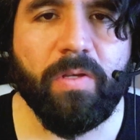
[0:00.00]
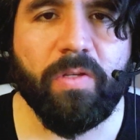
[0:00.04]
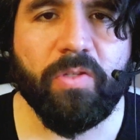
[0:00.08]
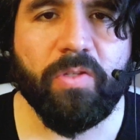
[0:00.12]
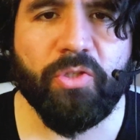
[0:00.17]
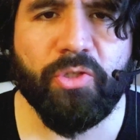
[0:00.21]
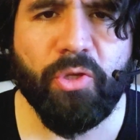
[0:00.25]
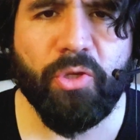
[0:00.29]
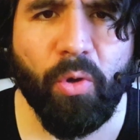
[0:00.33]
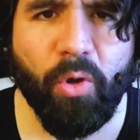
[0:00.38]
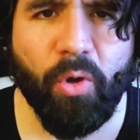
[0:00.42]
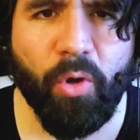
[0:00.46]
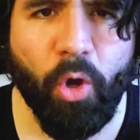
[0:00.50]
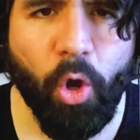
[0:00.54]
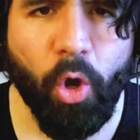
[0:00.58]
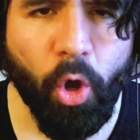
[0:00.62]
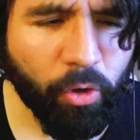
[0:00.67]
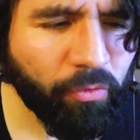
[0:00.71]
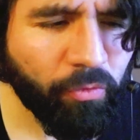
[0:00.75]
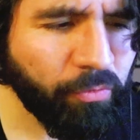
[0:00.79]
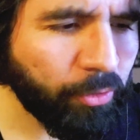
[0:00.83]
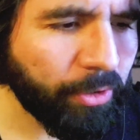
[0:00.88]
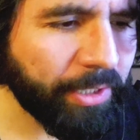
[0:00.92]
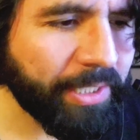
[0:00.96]
So
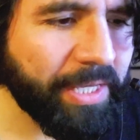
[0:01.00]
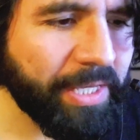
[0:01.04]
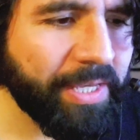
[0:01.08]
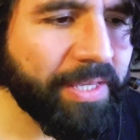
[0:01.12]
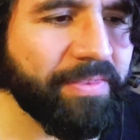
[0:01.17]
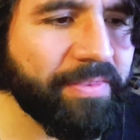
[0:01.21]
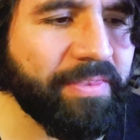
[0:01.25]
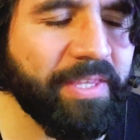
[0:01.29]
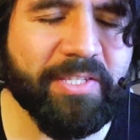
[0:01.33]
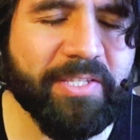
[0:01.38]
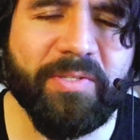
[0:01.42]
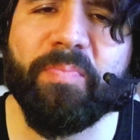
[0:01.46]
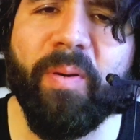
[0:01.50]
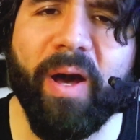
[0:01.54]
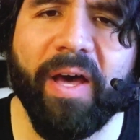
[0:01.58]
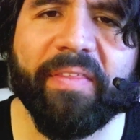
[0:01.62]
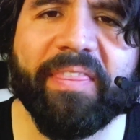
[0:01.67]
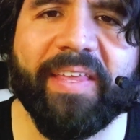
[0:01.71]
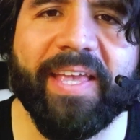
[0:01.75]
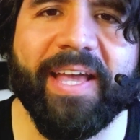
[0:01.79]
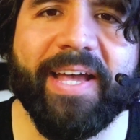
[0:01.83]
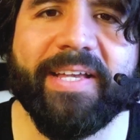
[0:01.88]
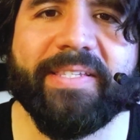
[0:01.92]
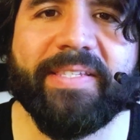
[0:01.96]
hopefully this
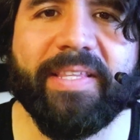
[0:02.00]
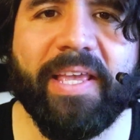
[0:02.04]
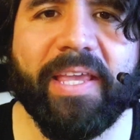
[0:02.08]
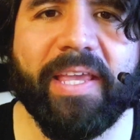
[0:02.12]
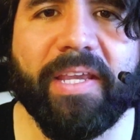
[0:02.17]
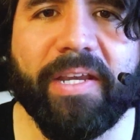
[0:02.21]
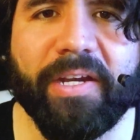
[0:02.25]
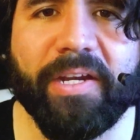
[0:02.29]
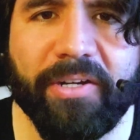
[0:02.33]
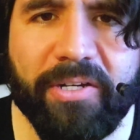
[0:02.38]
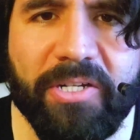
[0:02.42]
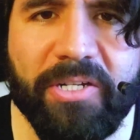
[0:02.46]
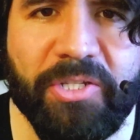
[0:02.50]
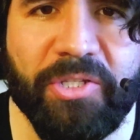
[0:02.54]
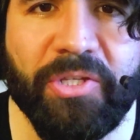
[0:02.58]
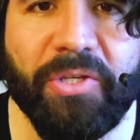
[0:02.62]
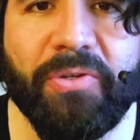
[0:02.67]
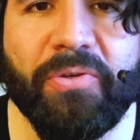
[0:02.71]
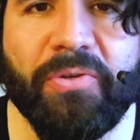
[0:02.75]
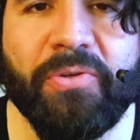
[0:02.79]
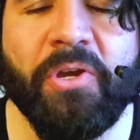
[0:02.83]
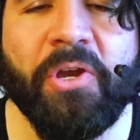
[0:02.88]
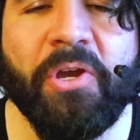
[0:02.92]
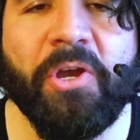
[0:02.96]
podcast encourages
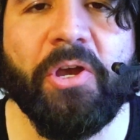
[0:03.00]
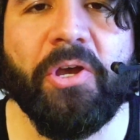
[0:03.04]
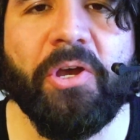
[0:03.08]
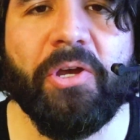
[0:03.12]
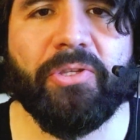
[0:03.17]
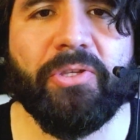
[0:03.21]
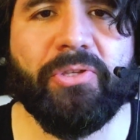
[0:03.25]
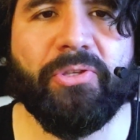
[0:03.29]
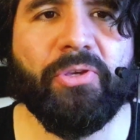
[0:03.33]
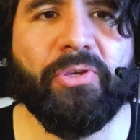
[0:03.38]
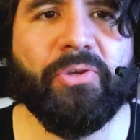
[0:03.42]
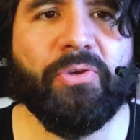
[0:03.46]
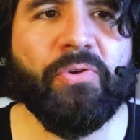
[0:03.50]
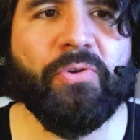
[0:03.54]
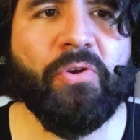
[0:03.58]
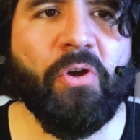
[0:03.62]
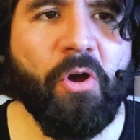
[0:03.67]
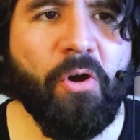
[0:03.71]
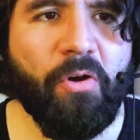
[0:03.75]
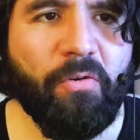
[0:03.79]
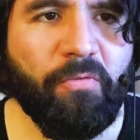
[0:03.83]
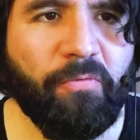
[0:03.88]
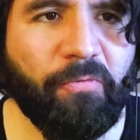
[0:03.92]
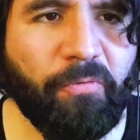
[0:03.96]
you to
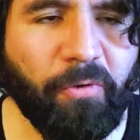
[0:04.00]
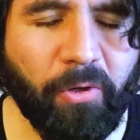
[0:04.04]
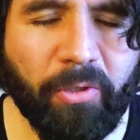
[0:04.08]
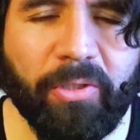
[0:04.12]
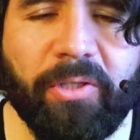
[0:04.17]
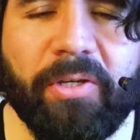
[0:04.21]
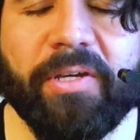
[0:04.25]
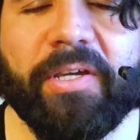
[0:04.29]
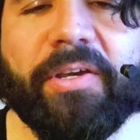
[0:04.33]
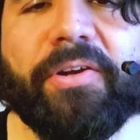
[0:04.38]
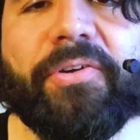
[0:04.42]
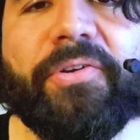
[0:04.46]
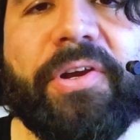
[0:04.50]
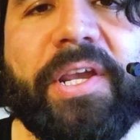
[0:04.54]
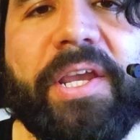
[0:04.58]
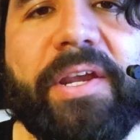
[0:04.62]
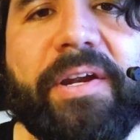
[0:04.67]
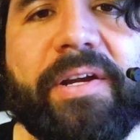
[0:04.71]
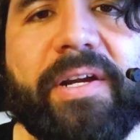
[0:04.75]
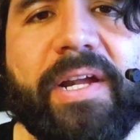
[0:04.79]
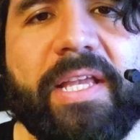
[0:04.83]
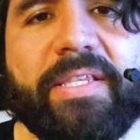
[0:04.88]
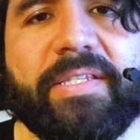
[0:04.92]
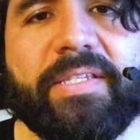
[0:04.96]
follow a
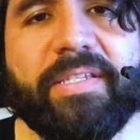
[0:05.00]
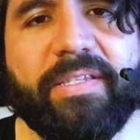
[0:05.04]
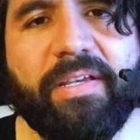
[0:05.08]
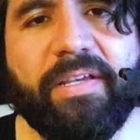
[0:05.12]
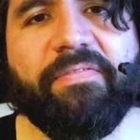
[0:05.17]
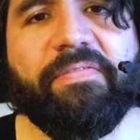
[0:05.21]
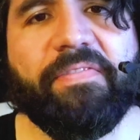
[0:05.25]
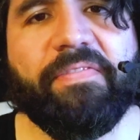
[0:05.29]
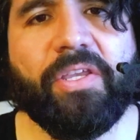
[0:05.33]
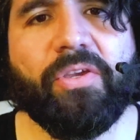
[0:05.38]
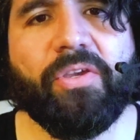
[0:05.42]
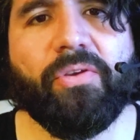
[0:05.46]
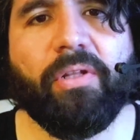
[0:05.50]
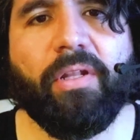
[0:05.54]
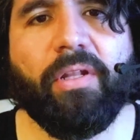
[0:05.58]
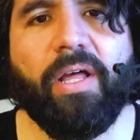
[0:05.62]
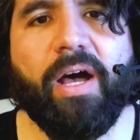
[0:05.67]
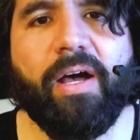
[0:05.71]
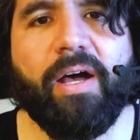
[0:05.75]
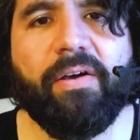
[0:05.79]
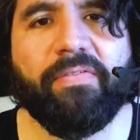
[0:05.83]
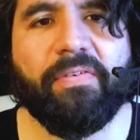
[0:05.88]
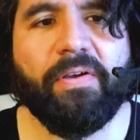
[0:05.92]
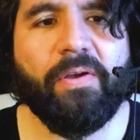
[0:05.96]
career in something you
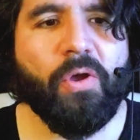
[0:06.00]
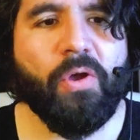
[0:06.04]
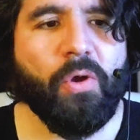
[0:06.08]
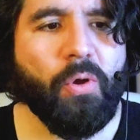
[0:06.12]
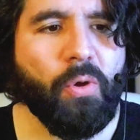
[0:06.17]
love,